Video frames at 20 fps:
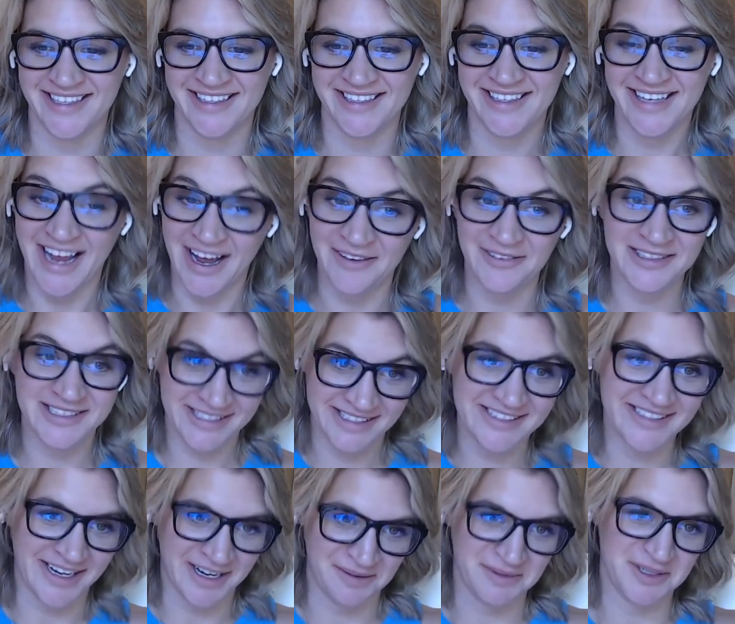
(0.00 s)
now is the
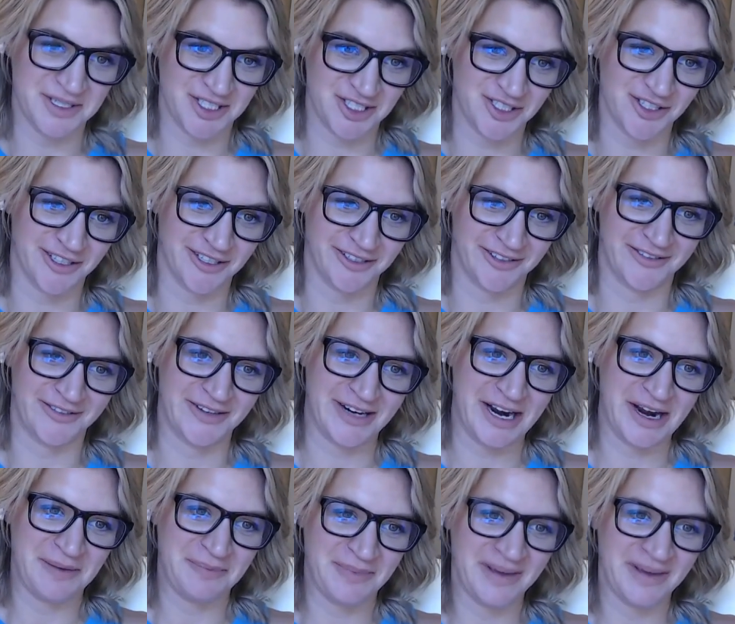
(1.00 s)
time to start, right?